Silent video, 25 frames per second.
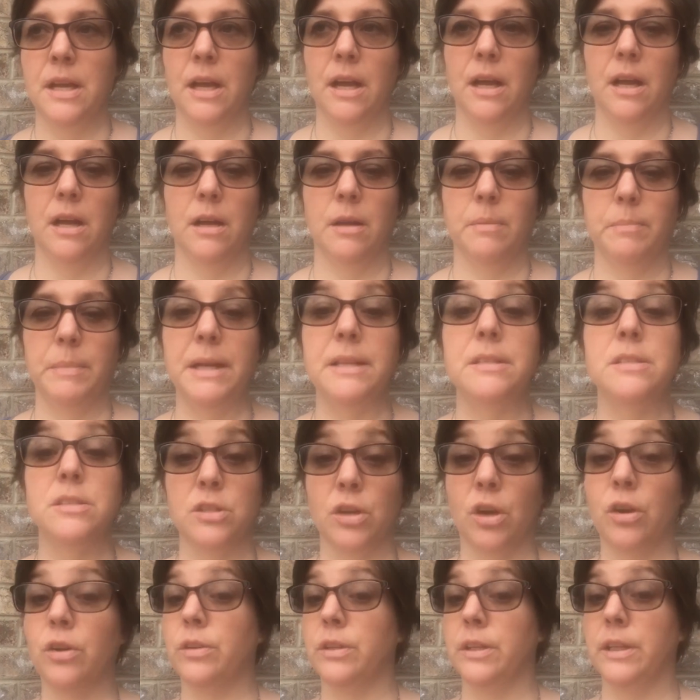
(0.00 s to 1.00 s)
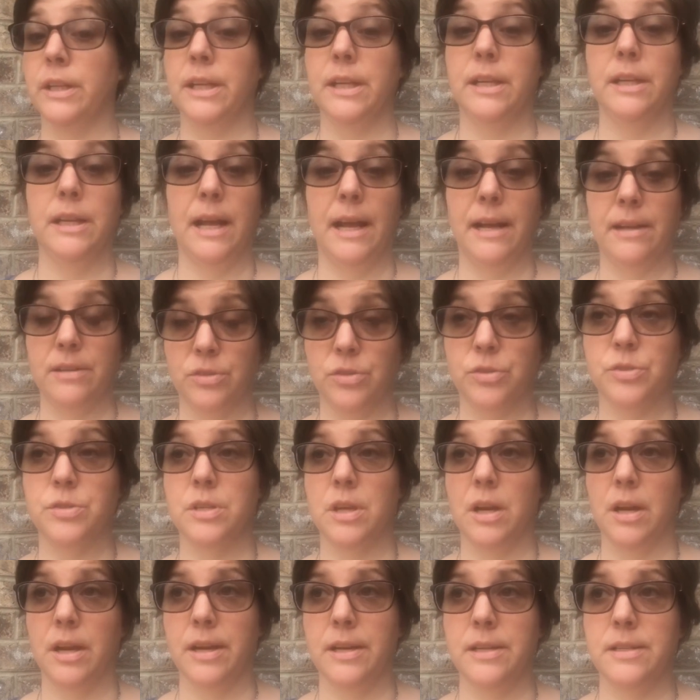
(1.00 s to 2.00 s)
um, and certainly
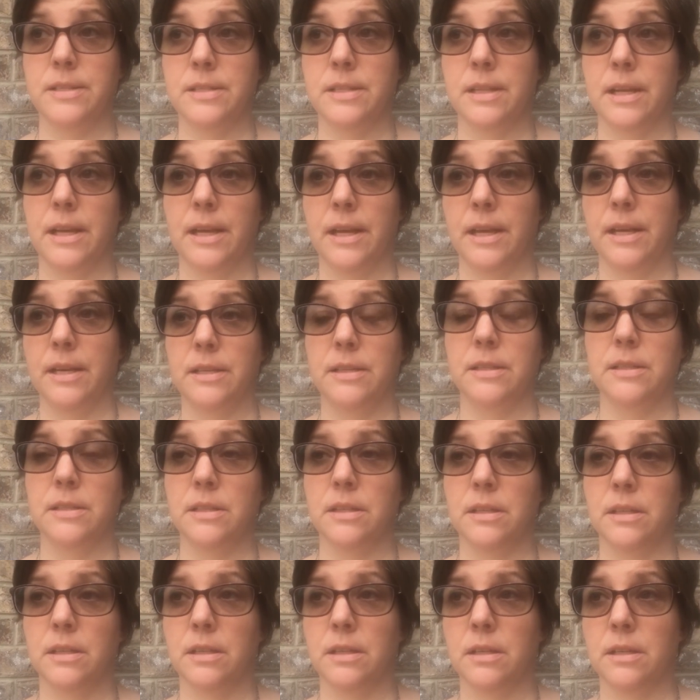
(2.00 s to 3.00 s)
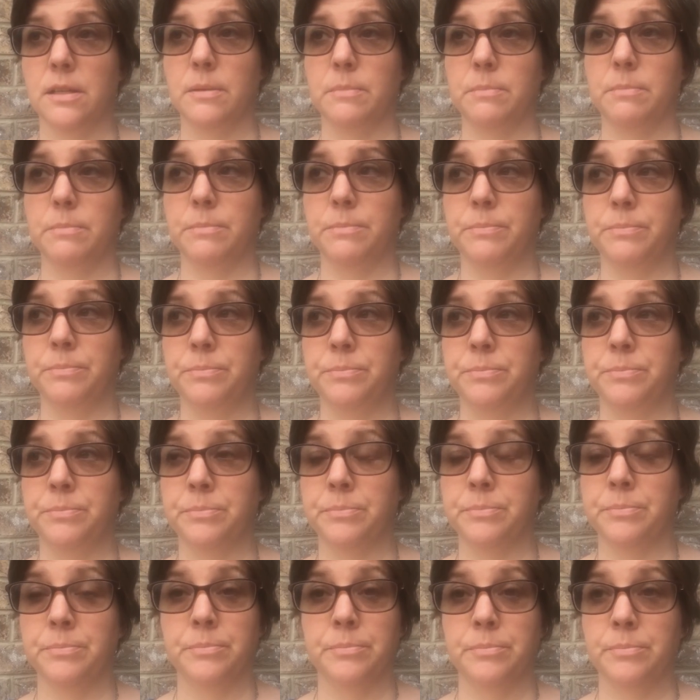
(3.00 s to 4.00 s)
exercise and um,
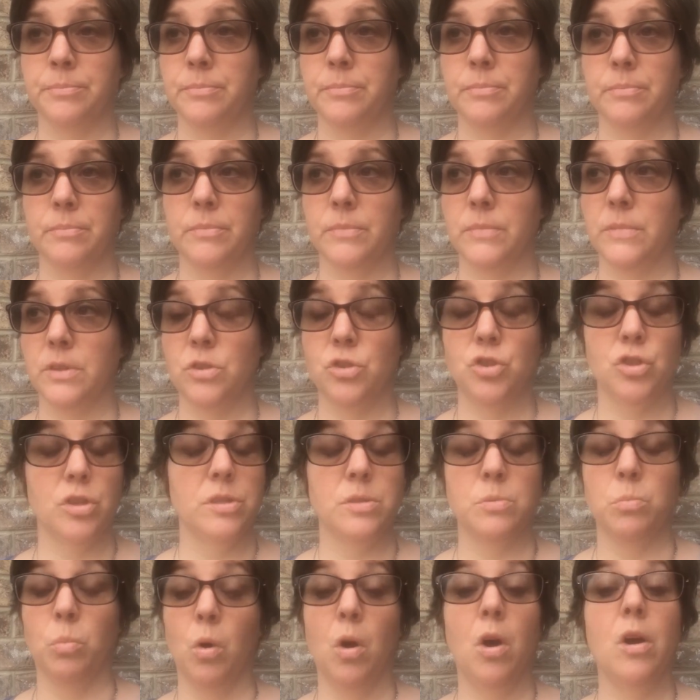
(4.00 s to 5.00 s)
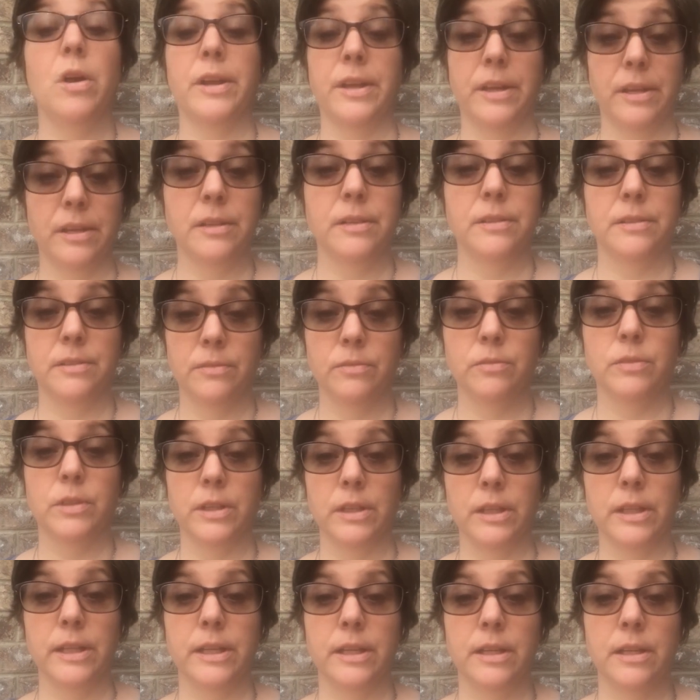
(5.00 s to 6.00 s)
just walking
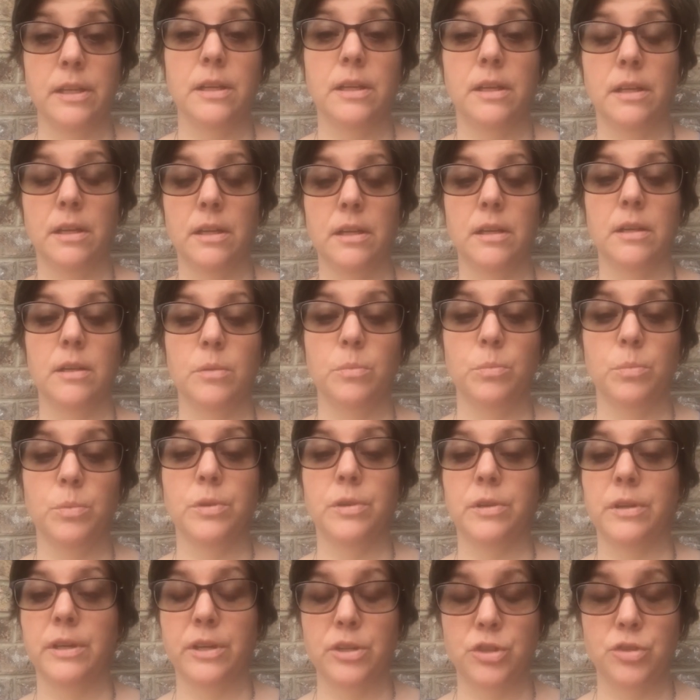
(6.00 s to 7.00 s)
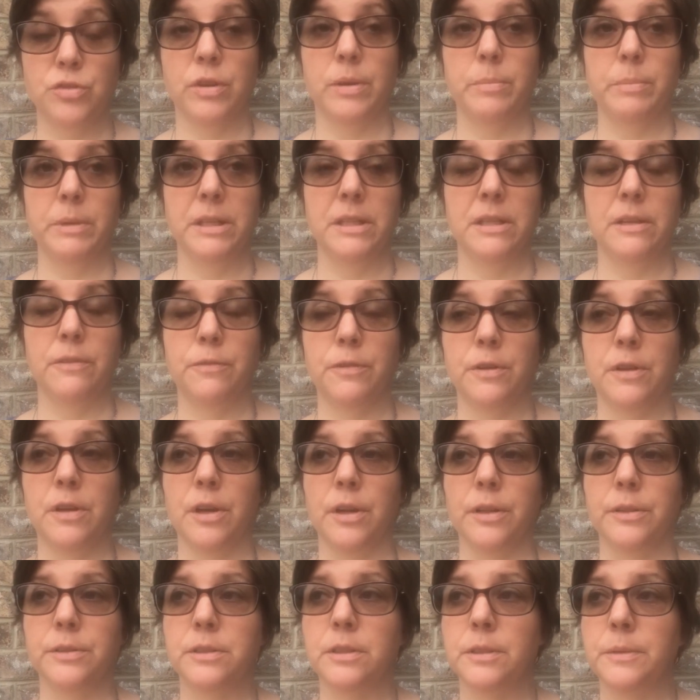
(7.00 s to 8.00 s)
really uh, were extremely
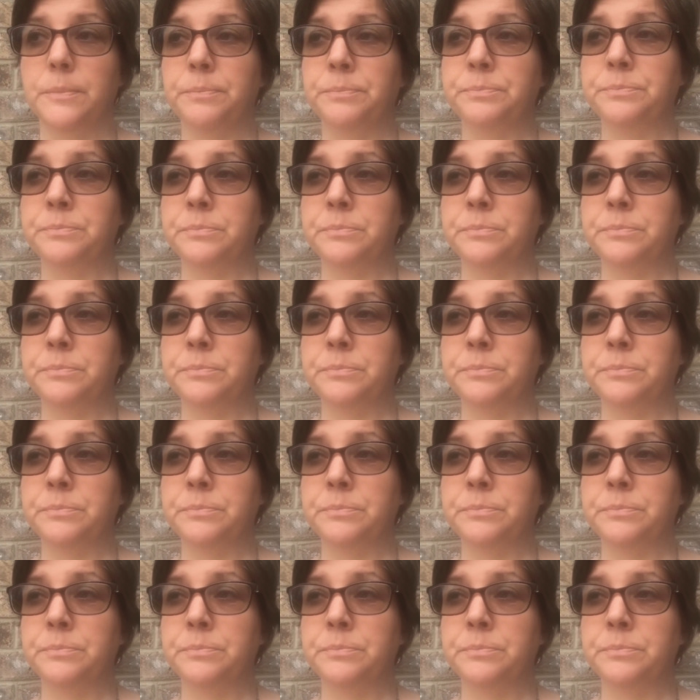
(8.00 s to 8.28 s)
difficult.